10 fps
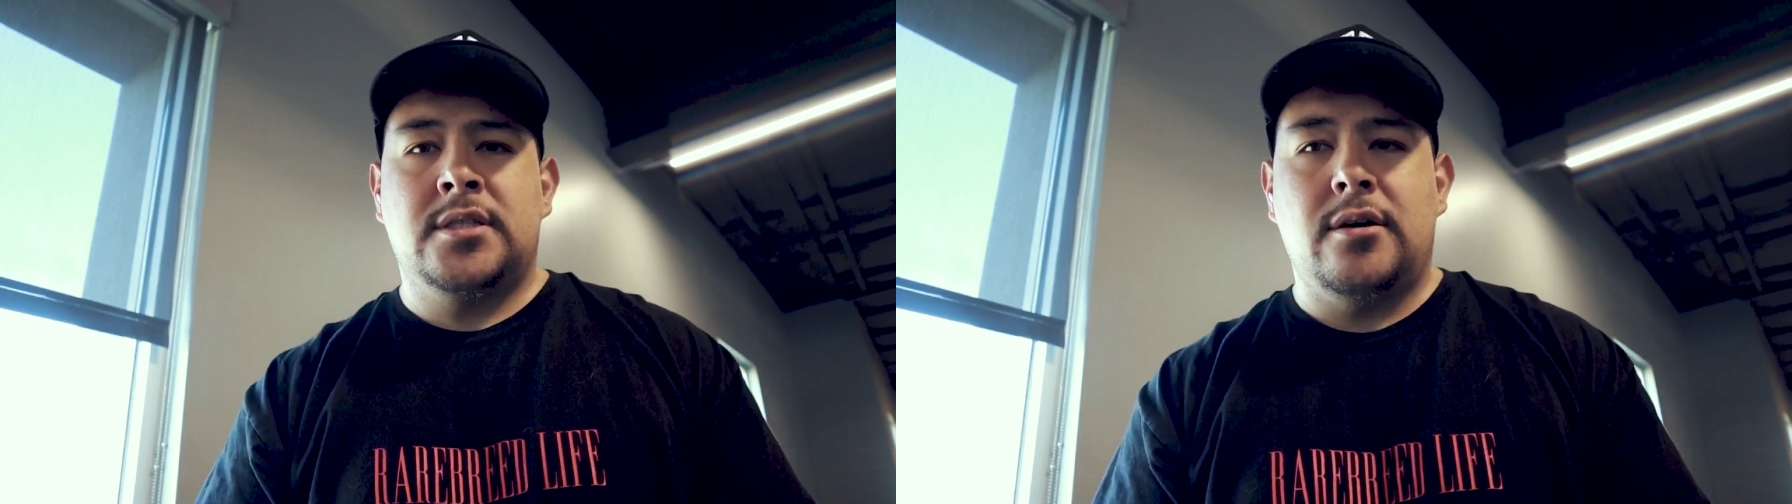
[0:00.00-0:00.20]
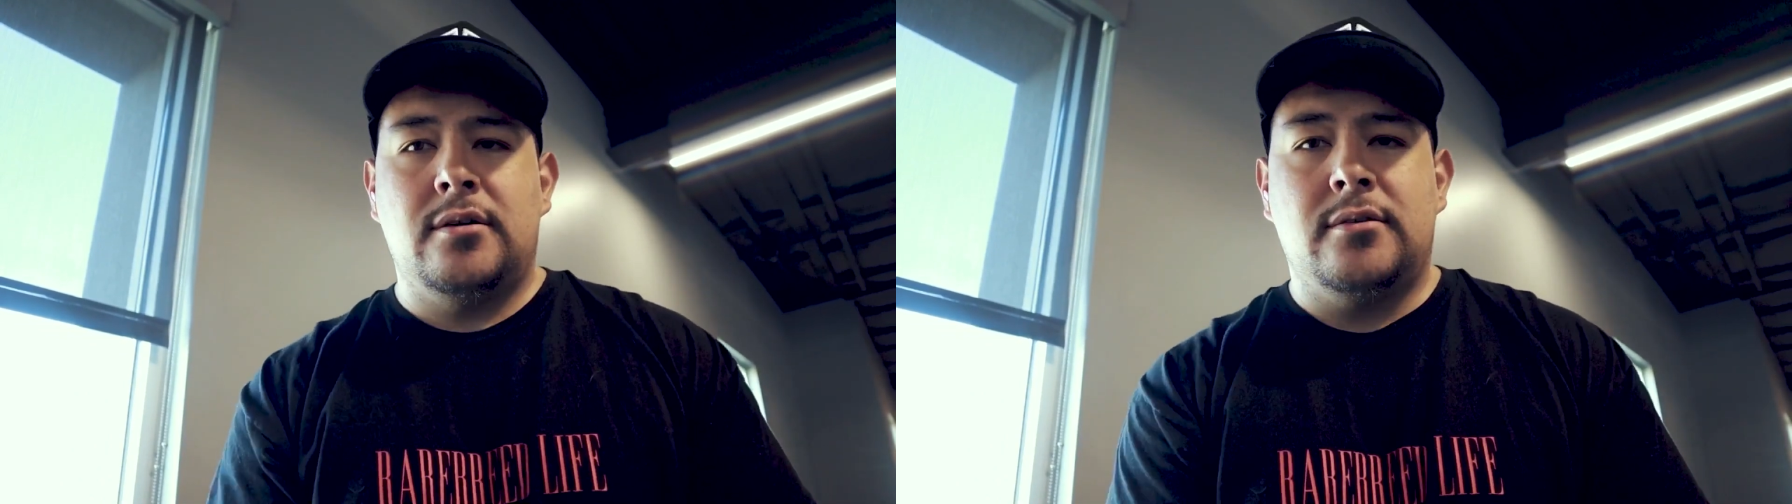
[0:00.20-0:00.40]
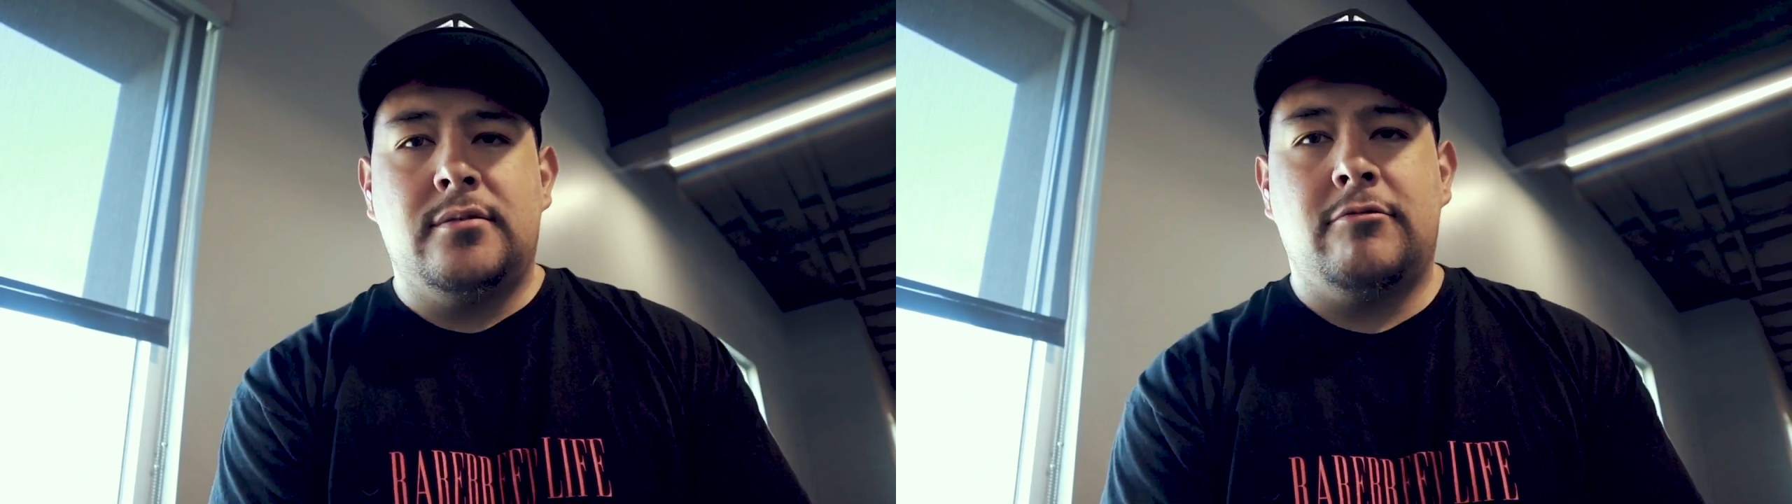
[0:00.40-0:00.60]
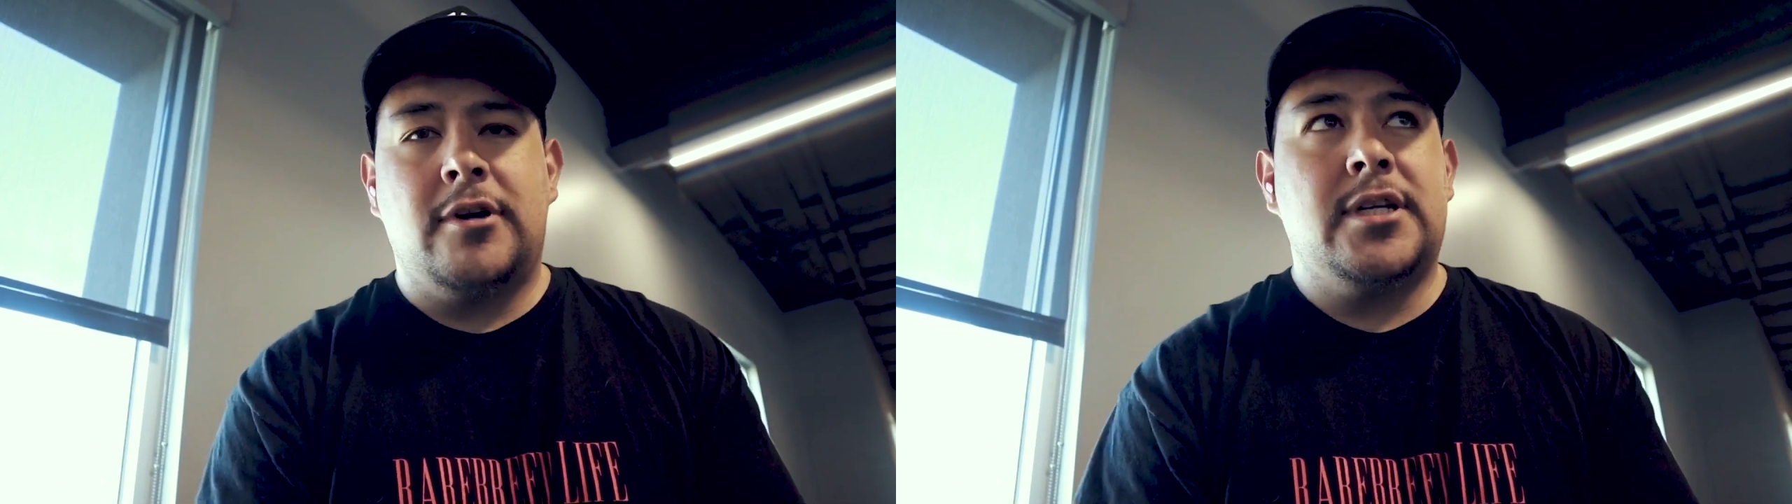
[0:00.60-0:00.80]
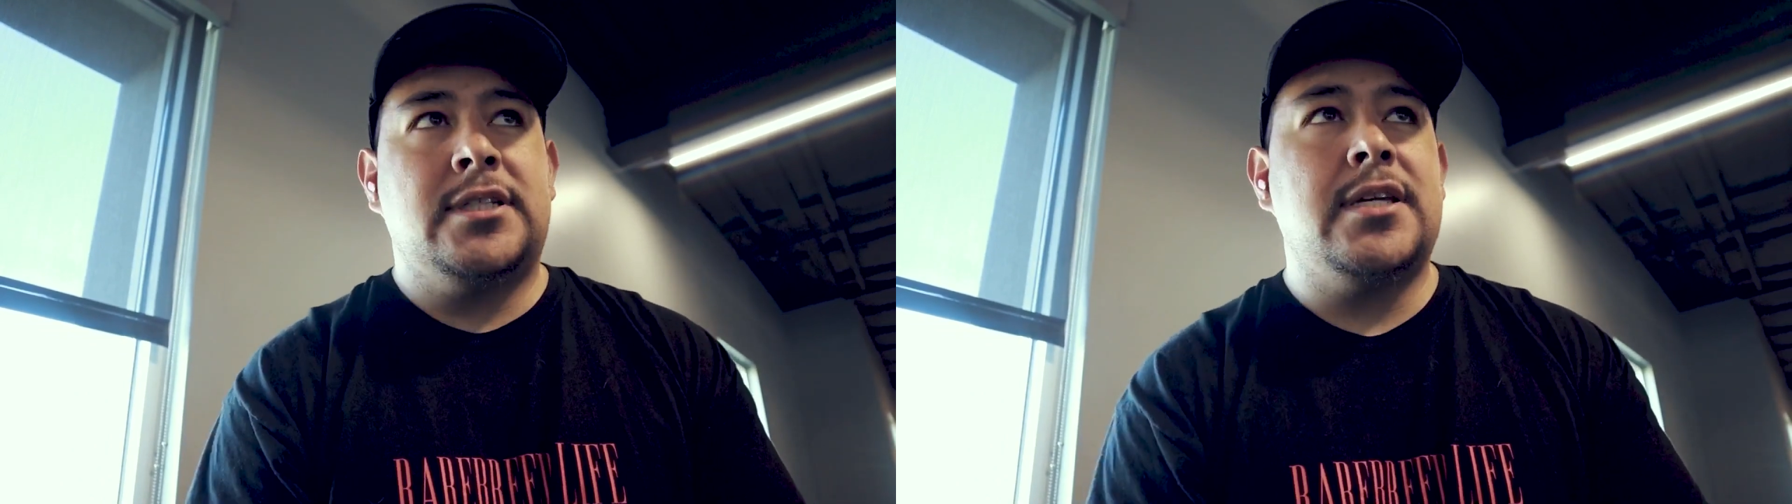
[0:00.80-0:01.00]
So
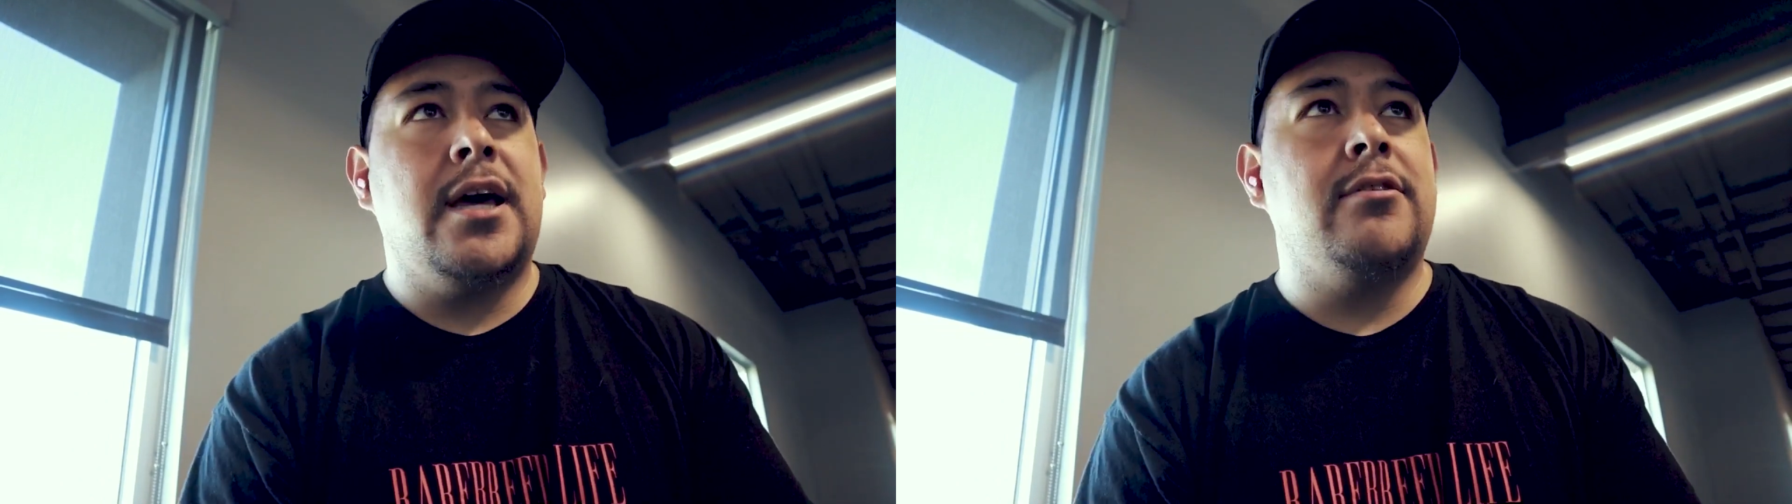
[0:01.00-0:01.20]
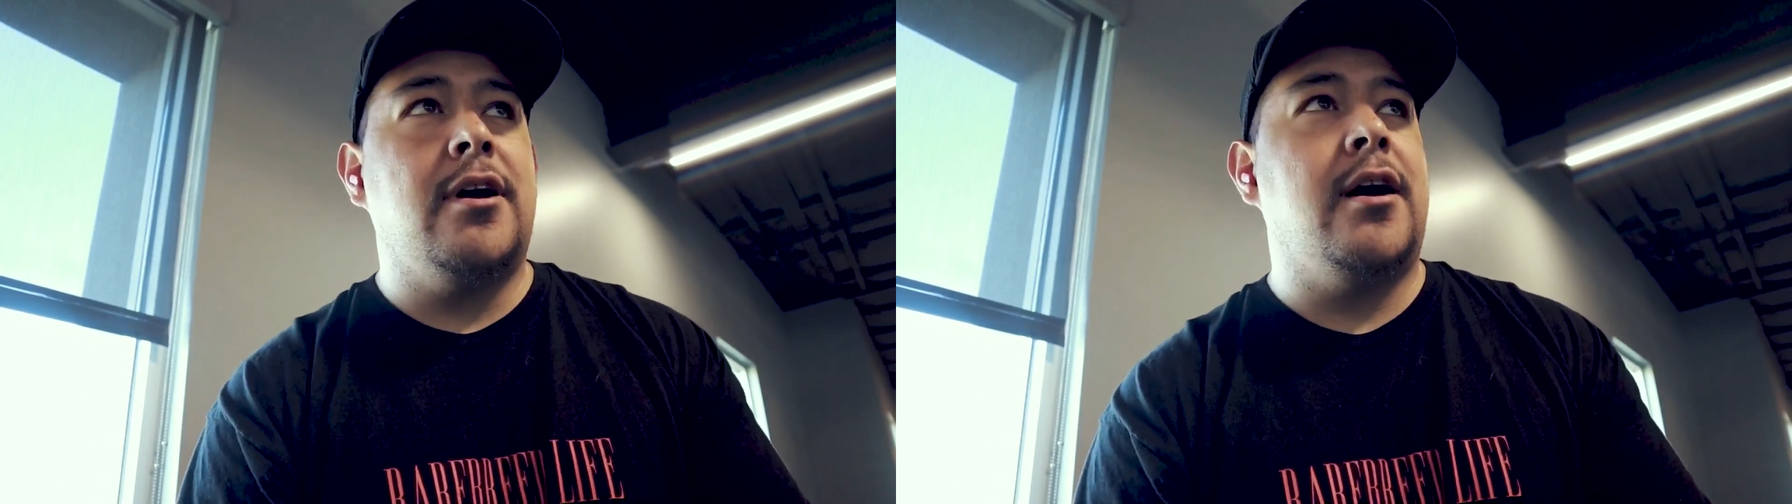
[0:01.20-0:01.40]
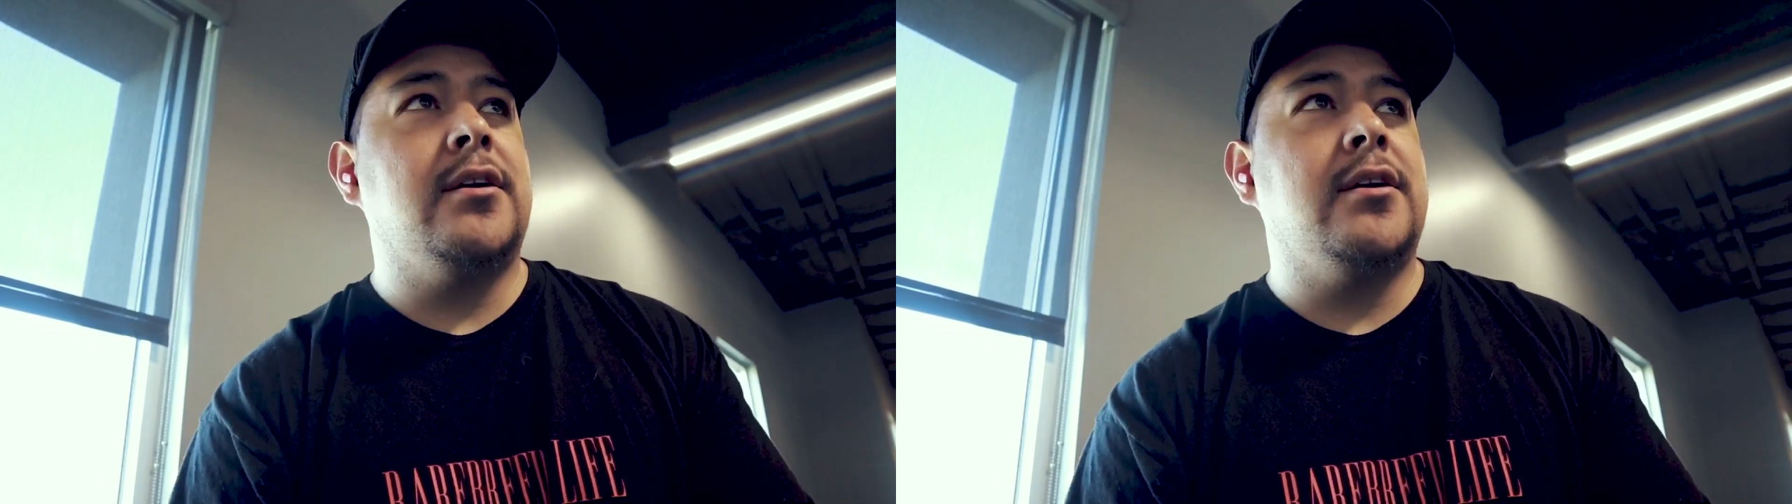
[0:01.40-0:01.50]
we're gonna see how the